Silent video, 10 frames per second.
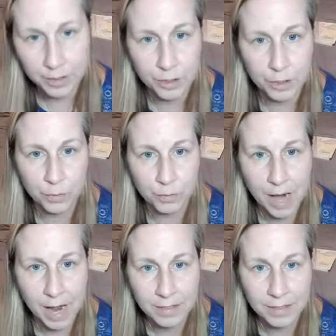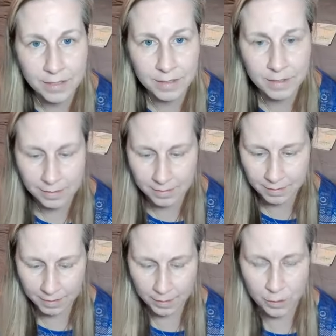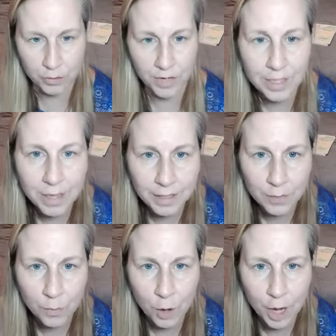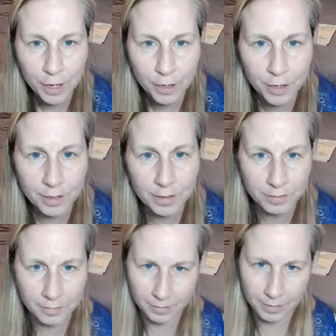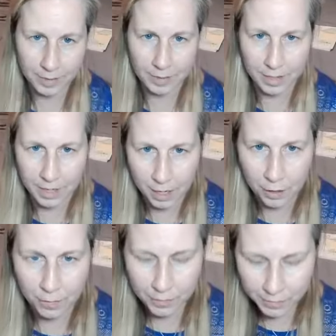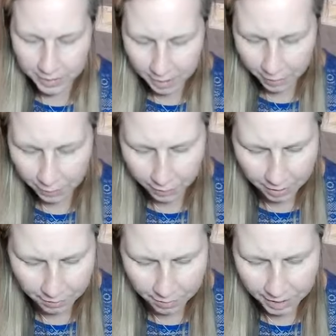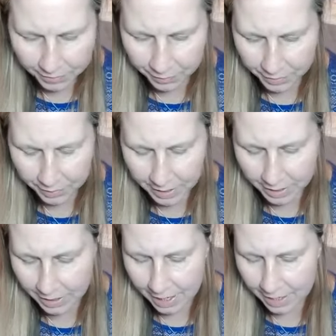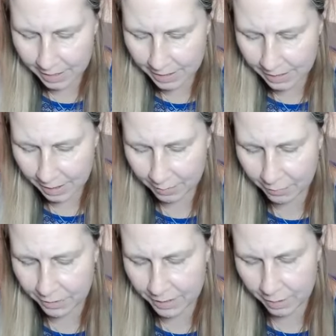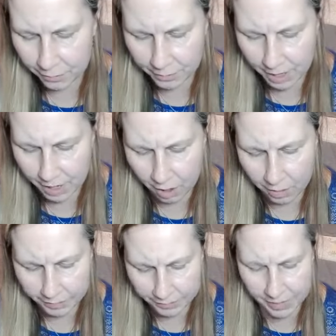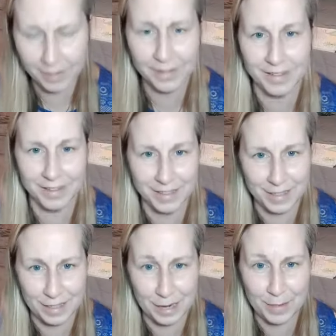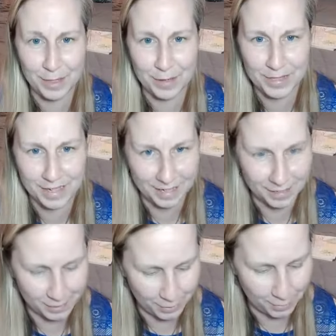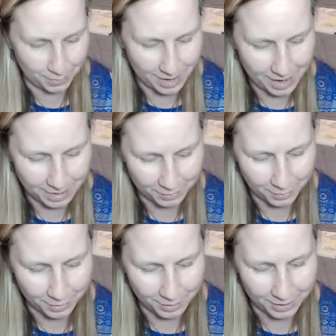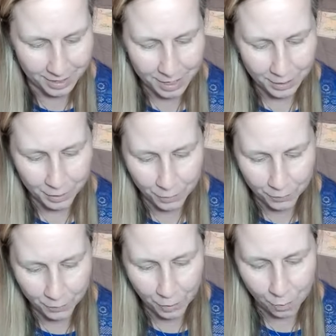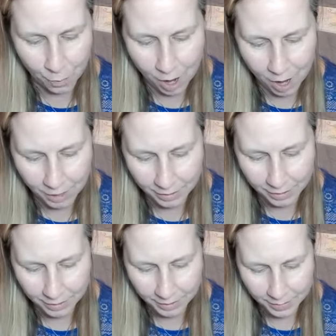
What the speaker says: just rest, drink lots of water, take care of yourself. Whenever I feel like that, it's time for self-care. It's time to go take a salt bath or go for a walk